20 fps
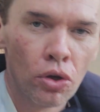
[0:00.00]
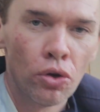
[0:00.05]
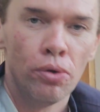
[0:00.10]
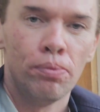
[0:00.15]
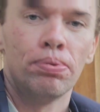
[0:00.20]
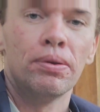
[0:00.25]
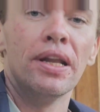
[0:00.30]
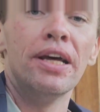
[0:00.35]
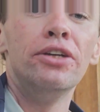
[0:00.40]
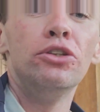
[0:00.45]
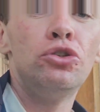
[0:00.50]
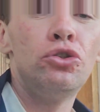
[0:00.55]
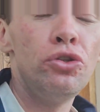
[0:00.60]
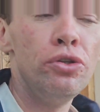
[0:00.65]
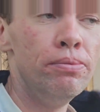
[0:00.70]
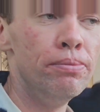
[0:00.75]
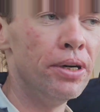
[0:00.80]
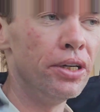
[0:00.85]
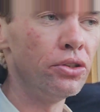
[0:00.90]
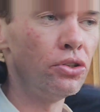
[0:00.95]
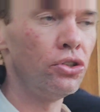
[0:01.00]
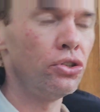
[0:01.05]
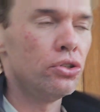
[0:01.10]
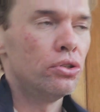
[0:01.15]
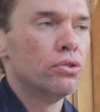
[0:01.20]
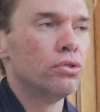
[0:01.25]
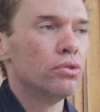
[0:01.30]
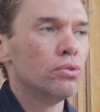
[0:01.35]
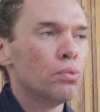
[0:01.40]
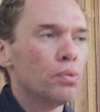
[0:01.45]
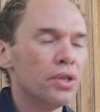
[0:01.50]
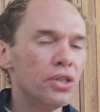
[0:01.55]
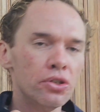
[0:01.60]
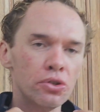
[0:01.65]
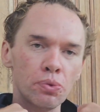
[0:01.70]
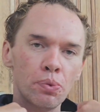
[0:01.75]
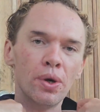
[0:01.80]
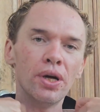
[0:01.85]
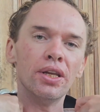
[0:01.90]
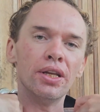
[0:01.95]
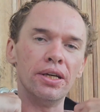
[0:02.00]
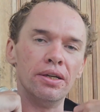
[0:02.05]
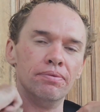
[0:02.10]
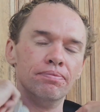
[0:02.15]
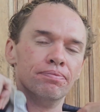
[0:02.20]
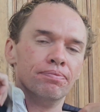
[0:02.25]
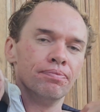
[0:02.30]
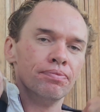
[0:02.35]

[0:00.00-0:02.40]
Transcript: who plays too much with his willy.